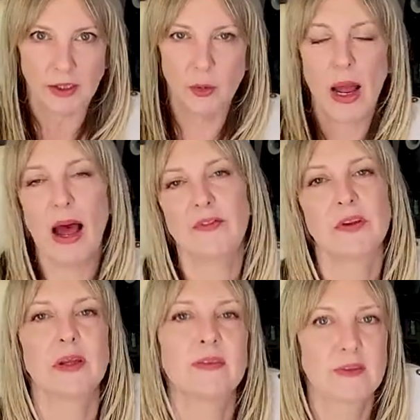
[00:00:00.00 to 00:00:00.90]
you have
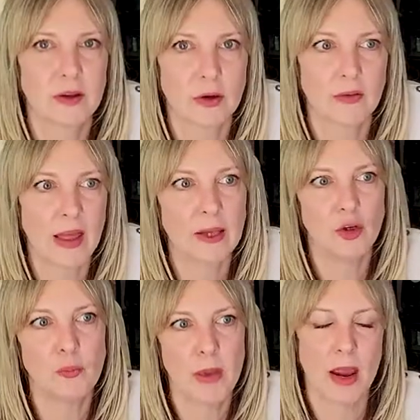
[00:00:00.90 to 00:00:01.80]
to consider that
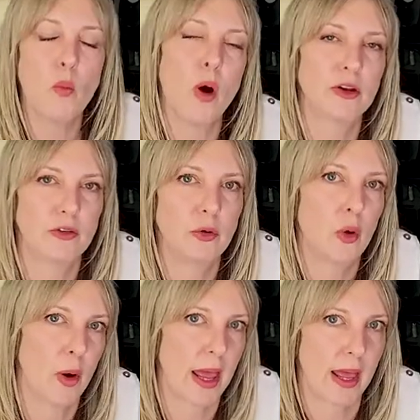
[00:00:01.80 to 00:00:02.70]
you may want to
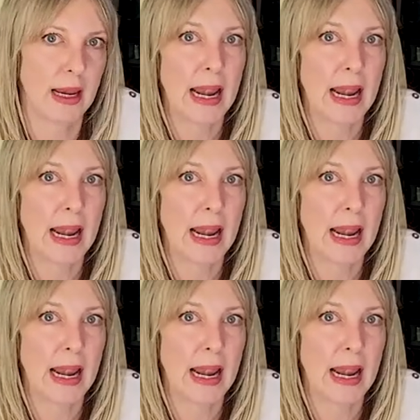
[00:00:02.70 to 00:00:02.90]
go ahead